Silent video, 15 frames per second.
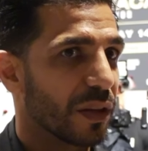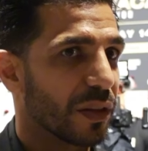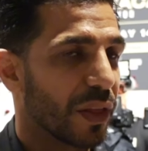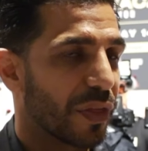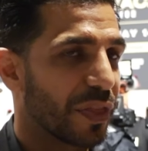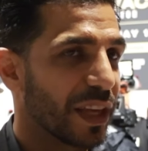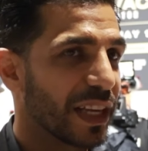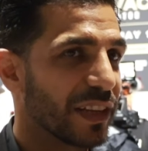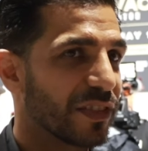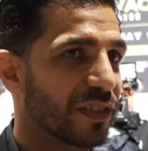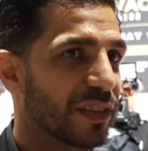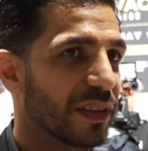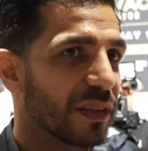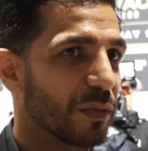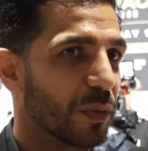the thing
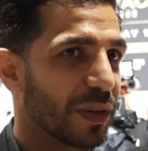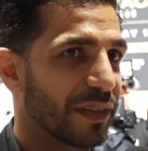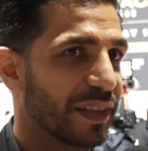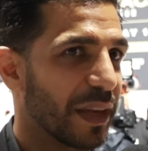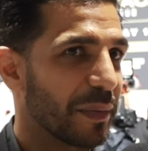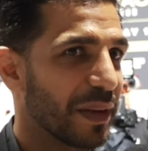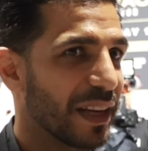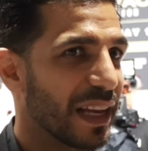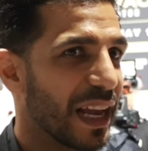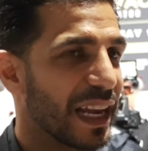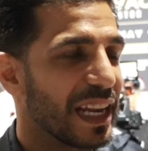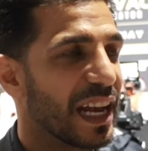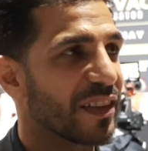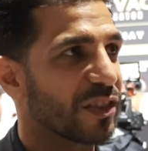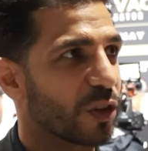is with Tim,
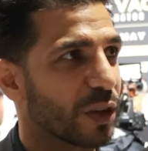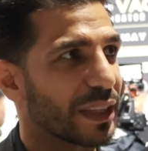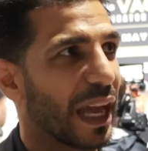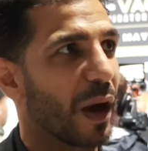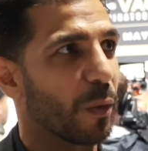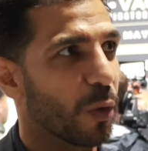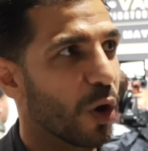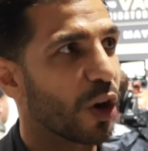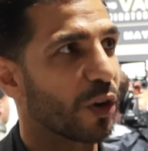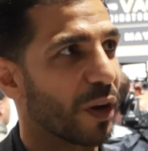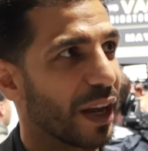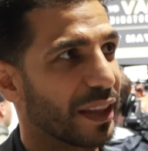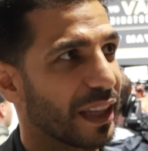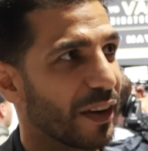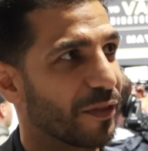he hasn't got that work
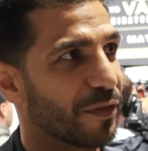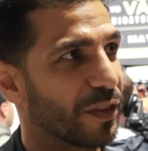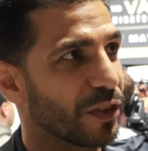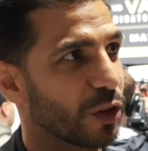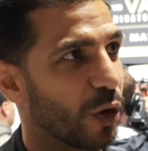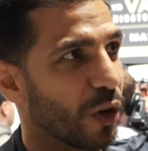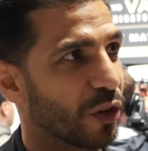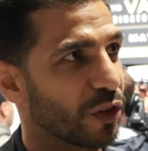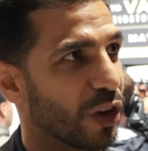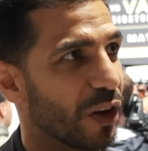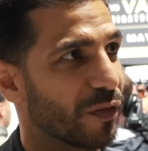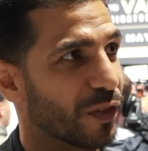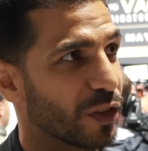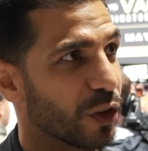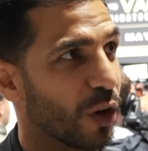rate that Fundora's
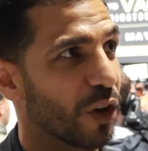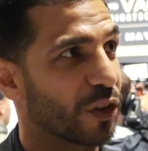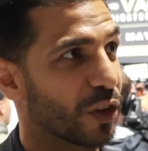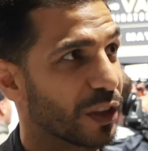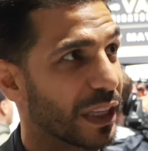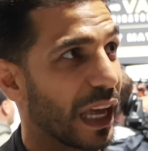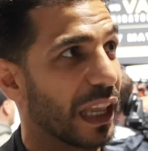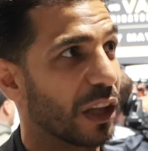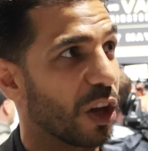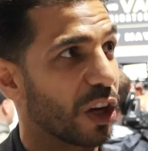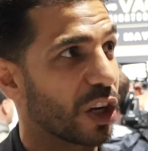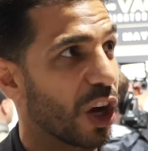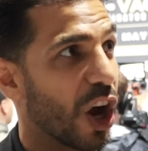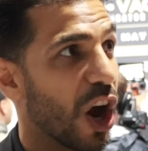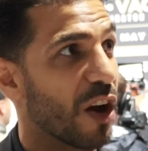got. Fundora's got that,
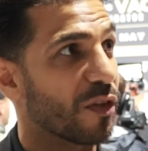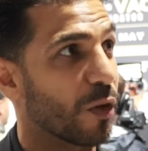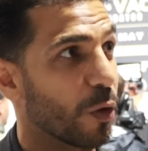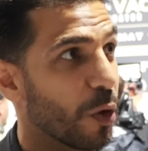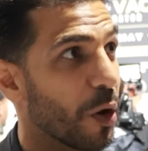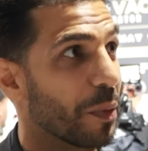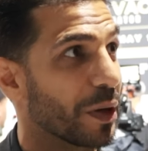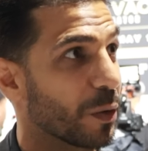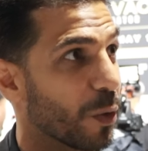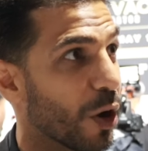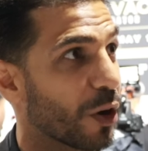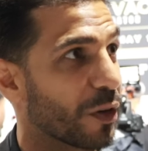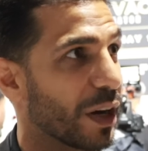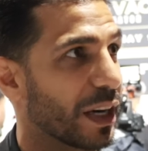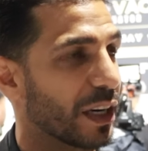overwhelming
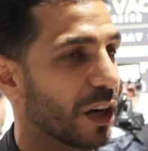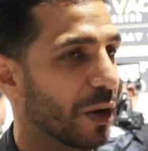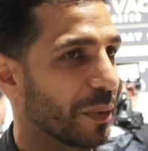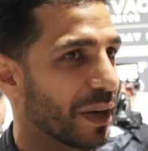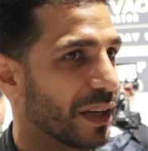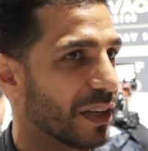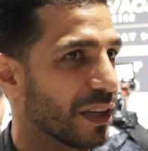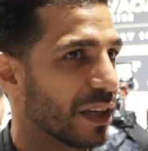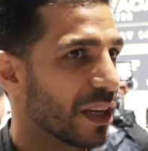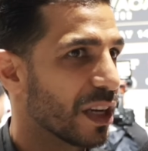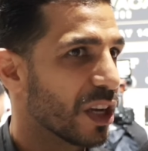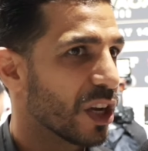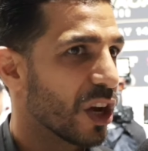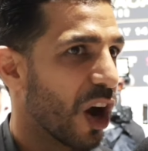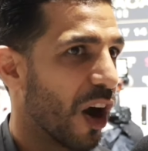work rate,
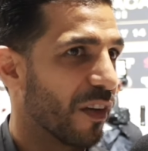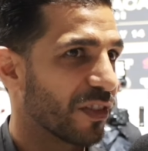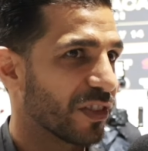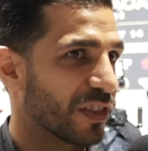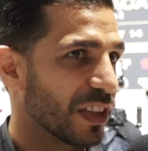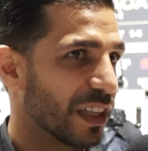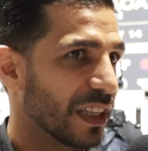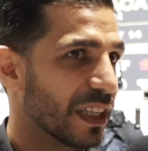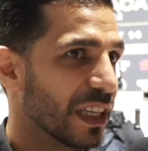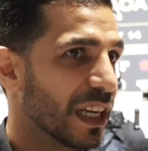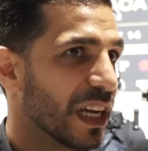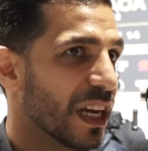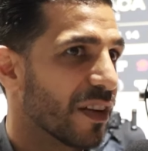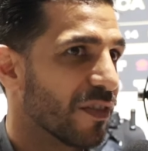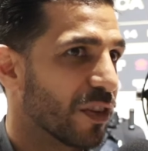Obviously,
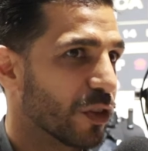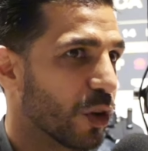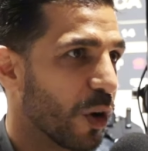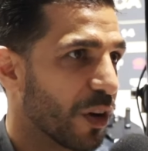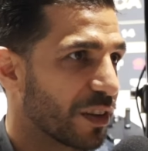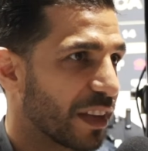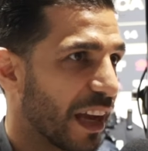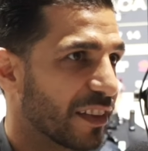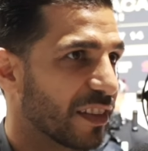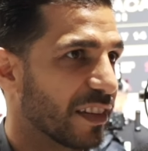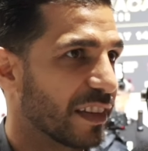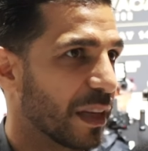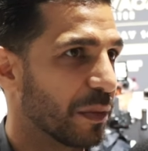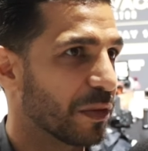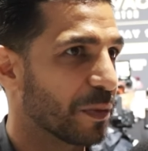Fundora
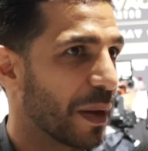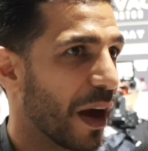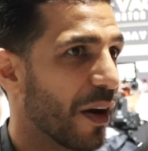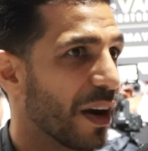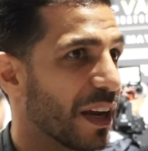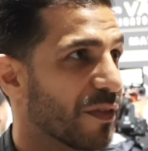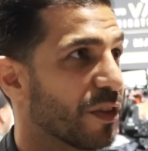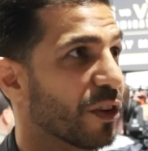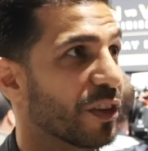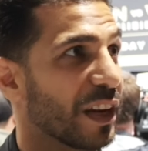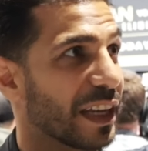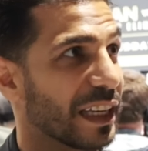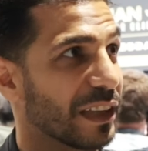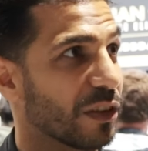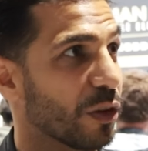tasted Tim's power. He feels that
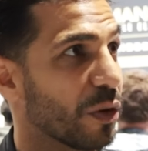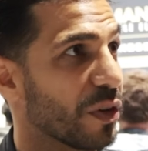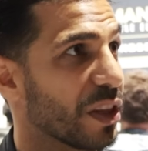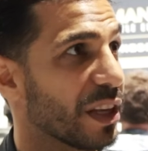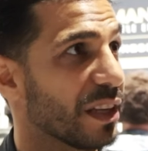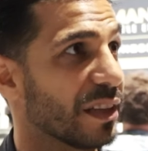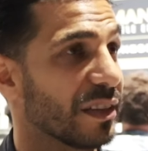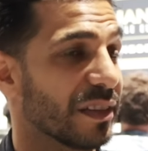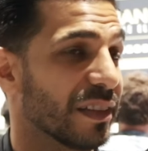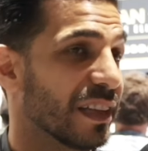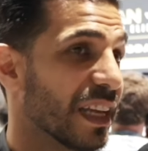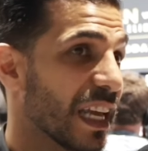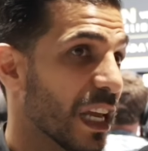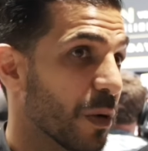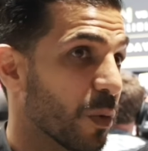he can deal with it, and
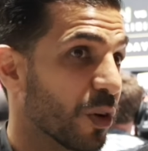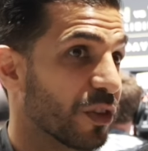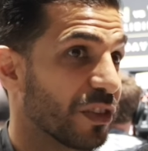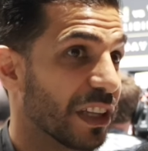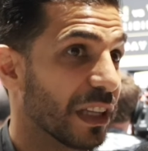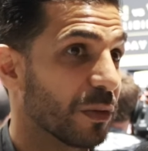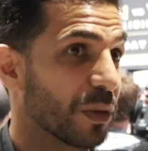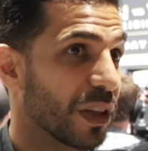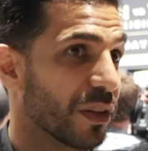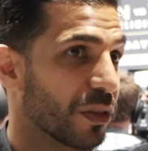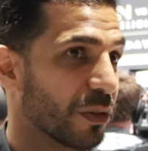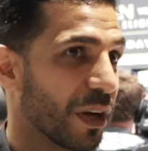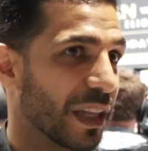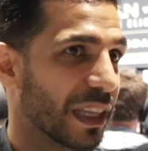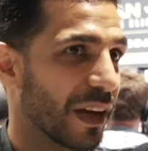he was dealing with it
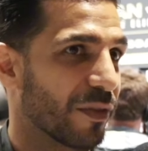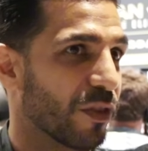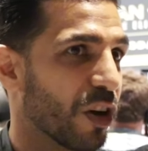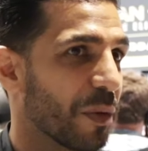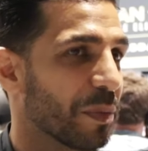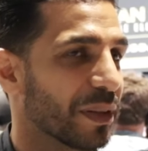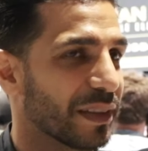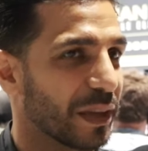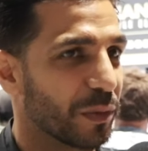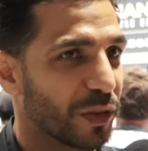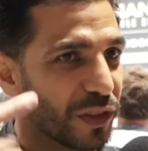throughout that fight, but Tim